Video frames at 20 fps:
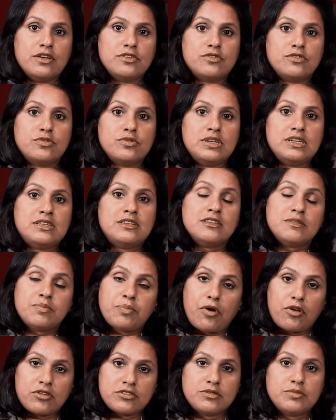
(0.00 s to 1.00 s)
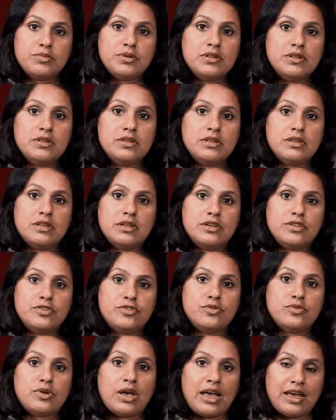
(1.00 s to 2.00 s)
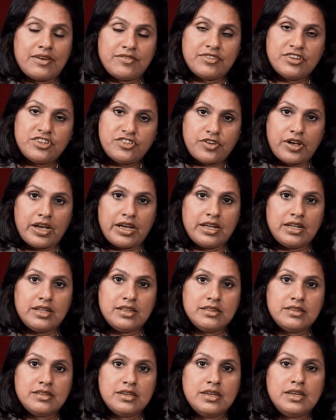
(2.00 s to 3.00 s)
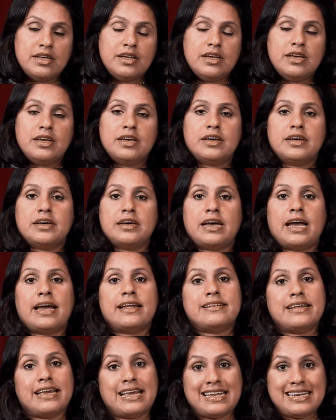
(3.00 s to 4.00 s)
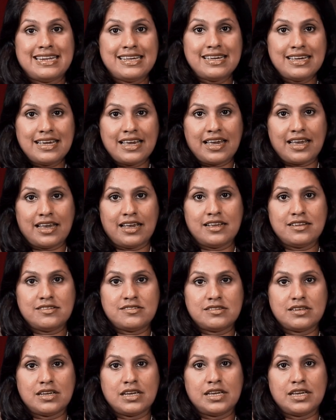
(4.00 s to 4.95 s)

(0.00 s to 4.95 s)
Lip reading: So it is possible to have a child at any age